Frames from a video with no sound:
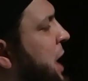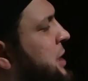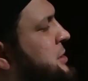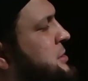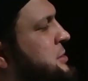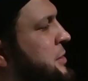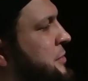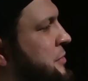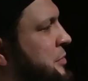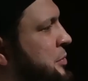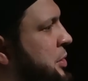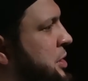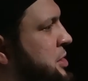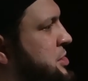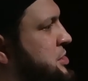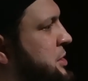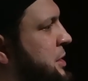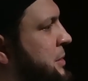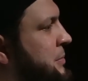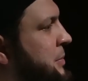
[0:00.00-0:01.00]
act of
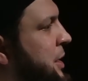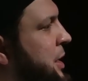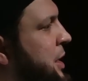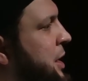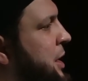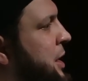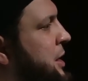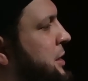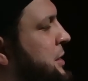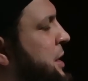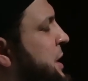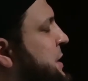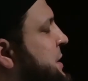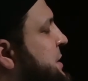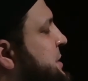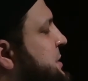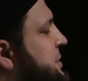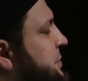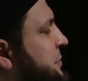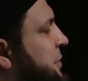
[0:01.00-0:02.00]
worship that
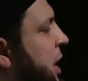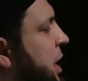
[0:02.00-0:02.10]
is